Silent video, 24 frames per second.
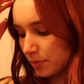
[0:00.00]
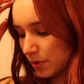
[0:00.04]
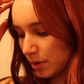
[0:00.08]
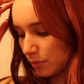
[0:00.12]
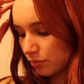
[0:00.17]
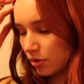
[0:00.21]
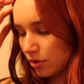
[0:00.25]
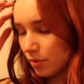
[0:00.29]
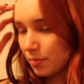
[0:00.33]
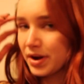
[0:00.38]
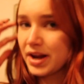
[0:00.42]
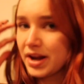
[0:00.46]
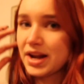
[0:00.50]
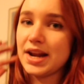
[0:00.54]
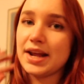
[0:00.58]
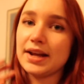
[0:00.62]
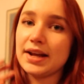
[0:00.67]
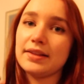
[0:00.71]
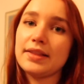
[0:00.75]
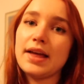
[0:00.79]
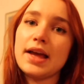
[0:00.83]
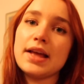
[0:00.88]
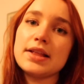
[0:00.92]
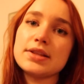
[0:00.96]
I'll probably
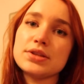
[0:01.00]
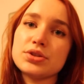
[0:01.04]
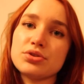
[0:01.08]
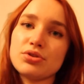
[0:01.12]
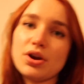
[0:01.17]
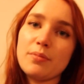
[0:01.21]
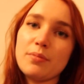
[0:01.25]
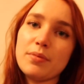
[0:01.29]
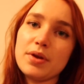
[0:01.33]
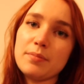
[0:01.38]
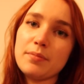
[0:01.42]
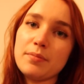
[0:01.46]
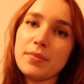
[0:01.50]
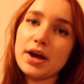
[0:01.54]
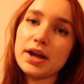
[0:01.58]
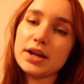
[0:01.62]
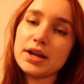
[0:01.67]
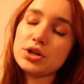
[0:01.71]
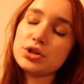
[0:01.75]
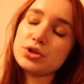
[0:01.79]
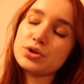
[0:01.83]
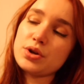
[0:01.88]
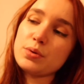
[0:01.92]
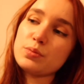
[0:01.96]
link their Instagram in my
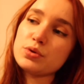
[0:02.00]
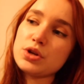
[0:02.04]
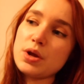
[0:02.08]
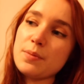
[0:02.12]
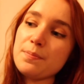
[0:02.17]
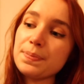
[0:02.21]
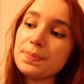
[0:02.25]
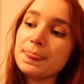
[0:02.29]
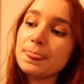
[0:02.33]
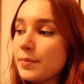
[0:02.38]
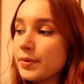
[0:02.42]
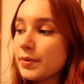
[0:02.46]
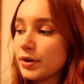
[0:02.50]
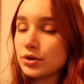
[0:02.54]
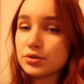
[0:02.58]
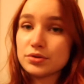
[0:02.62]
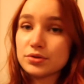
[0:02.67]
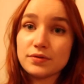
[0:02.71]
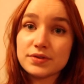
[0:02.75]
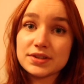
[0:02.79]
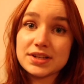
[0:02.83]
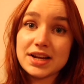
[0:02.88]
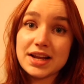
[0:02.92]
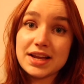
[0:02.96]
description, because
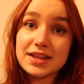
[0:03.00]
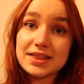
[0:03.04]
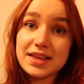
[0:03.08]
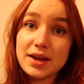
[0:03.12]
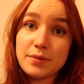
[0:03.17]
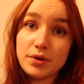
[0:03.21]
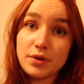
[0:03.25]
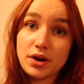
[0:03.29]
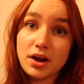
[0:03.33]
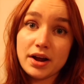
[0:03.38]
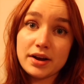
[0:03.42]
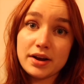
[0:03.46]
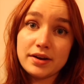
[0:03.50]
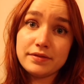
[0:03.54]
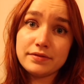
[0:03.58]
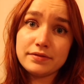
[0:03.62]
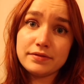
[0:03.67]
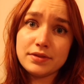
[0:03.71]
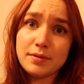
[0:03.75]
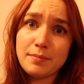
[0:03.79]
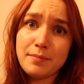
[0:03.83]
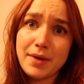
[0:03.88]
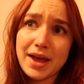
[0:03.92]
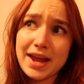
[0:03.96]
obviously they were kind of
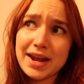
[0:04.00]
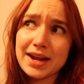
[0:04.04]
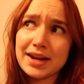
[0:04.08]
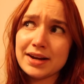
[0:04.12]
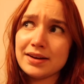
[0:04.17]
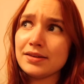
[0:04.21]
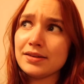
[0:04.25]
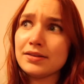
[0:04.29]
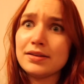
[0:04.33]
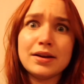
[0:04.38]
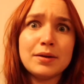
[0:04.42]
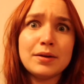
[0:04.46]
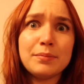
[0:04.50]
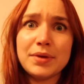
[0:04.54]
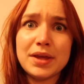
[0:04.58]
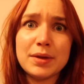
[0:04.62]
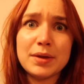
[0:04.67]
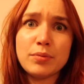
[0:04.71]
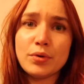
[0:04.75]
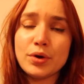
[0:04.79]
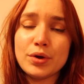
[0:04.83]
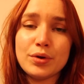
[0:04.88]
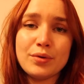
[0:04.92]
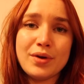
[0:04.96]
the main
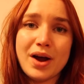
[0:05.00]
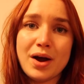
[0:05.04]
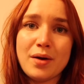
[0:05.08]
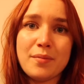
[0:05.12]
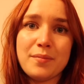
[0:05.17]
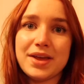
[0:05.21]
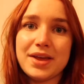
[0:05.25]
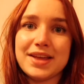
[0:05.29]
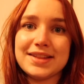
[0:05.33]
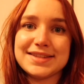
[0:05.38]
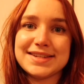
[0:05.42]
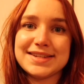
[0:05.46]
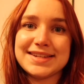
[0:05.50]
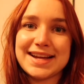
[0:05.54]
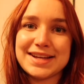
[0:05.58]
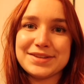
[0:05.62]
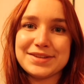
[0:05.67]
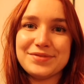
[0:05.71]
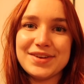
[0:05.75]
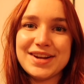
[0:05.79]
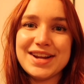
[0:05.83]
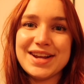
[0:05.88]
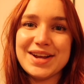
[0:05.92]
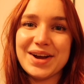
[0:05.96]
people who helped me in today's
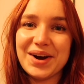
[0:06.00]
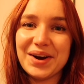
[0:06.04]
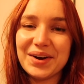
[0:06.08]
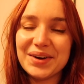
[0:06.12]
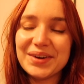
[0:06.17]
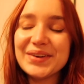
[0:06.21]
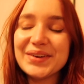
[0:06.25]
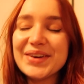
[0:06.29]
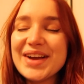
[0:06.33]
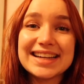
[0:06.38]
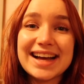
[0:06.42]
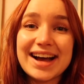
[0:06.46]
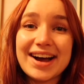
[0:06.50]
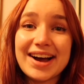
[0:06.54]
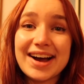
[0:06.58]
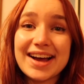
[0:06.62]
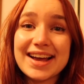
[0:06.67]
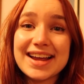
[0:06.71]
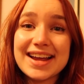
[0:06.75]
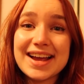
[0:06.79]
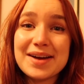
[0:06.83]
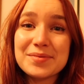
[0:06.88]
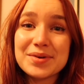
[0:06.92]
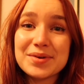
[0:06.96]
video.
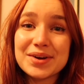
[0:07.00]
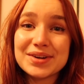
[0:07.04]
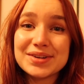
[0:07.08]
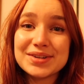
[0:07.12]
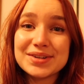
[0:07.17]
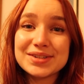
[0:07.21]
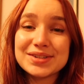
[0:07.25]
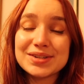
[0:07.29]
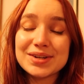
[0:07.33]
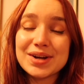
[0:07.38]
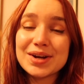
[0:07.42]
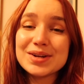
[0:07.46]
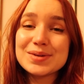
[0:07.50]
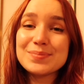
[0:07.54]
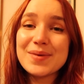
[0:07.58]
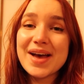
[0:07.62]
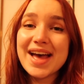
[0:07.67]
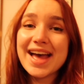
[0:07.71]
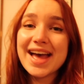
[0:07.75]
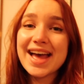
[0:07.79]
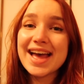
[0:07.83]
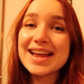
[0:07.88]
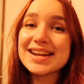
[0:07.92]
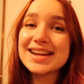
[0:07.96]
I am going to go to
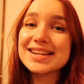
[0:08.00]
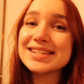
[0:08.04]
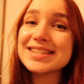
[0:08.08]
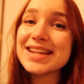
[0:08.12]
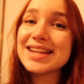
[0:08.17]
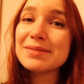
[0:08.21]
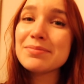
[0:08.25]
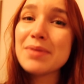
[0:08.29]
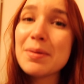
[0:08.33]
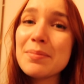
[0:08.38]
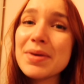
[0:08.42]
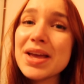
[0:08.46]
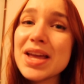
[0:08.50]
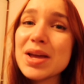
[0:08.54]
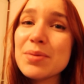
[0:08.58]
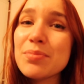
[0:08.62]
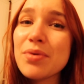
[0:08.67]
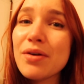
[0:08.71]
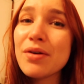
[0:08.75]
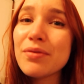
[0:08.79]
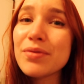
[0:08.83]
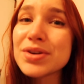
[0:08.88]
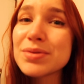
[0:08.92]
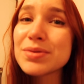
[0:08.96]
bed, take my makeup
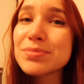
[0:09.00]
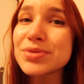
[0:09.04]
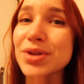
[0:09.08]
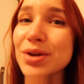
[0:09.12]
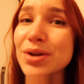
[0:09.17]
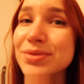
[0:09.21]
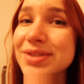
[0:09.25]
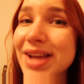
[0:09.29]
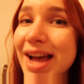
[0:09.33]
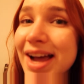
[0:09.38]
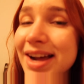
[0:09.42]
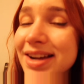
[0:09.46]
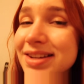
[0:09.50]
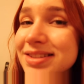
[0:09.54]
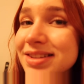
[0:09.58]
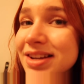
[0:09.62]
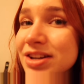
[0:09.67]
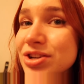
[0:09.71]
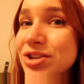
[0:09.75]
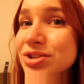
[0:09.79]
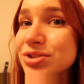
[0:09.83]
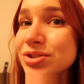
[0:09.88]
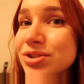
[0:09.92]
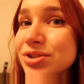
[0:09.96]
off, which I'm so sad because I
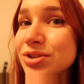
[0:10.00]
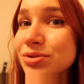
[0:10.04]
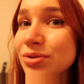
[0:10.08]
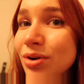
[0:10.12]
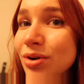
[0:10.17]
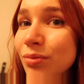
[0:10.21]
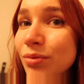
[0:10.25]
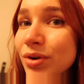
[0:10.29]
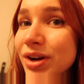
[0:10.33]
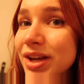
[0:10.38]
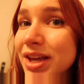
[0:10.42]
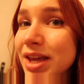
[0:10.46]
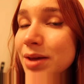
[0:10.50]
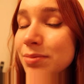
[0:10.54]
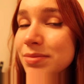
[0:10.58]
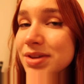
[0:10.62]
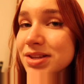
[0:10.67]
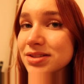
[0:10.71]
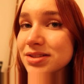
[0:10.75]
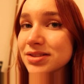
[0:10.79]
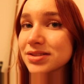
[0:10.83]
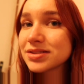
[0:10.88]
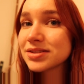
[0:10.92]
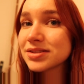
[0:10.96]
just do not want to
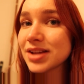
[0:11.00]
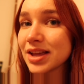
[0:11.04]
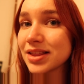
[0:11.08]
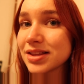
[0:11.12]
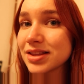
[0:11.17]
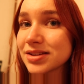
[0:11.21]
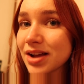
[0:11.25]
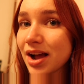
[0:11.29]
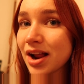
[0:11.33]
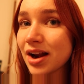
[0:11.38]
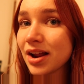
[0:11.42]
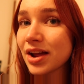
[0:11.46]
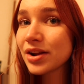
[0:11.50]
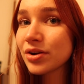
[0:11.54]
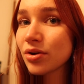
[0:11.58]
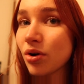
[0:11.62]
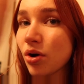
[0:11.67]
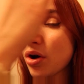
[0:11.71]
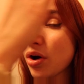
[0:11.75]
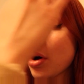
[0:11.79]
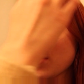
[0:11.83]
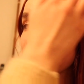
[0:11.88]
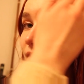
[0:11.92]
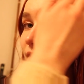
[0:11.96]
take this eyeliner
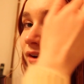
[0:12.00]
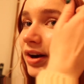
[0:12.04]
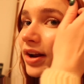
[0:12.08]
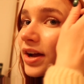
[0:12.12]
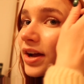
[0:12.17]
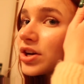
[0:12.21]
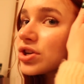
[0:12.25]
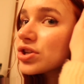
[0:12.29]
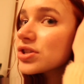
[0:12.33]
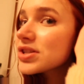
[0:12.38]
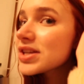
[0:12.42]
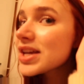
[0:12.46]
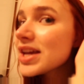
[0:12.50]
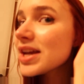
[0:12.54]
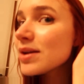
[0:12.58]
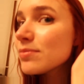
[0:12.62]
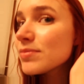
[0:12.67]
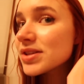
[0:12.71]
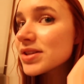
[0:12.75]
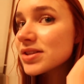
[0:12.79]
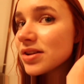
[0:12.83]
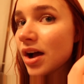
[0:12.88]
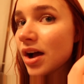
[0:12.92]
off. Can I just keep this